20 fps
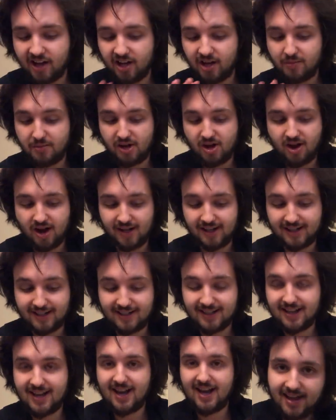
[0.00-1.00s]
I gotta be
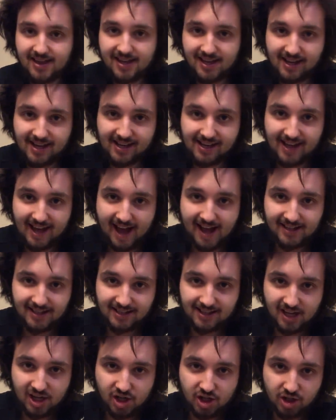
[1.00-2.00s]
honest, I think
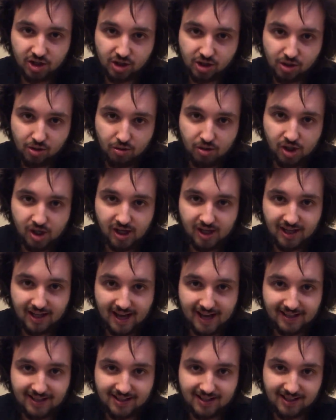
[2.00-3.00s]
gas station
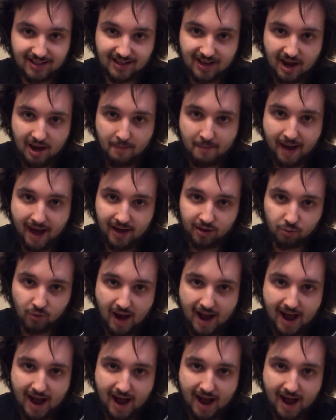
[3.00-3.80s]
sushi gets a bad